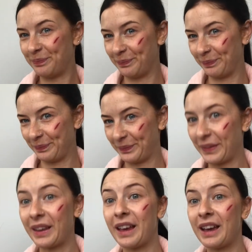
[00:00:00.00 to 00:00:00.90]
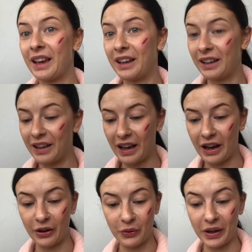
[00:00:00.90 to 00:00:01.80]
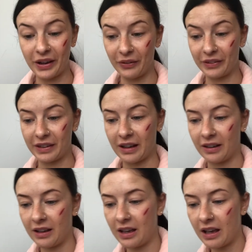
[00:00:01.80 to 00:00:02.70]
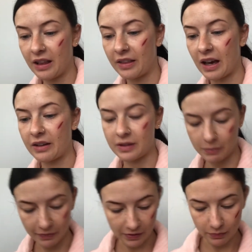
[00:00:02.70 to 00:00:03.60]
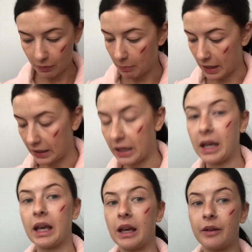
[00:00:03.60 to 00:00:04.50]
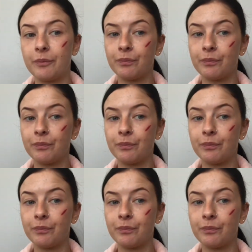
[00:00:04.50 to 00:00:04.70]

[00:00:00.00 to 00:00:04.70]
how quick was that? That our spirits remain here.